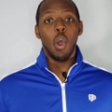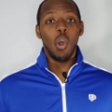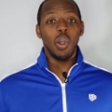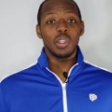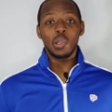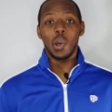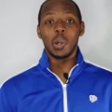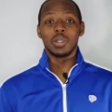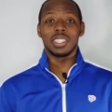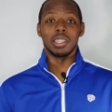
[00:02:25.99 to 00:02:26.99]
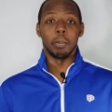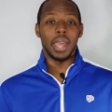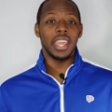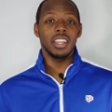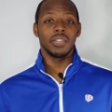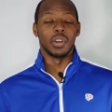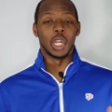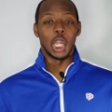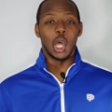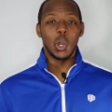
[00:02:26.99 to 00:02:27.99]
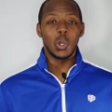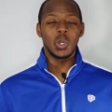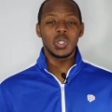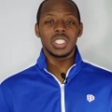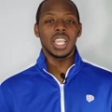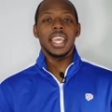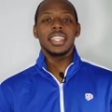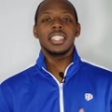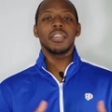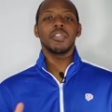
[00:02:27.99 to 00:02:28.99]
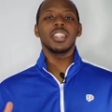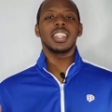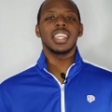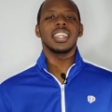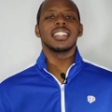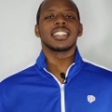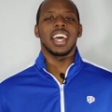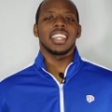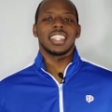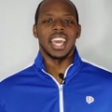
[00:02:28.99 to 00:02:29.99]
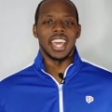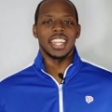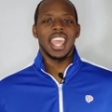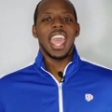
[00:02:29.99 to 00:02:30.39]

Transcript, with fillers: or you owe to the bank for loans, different things like that.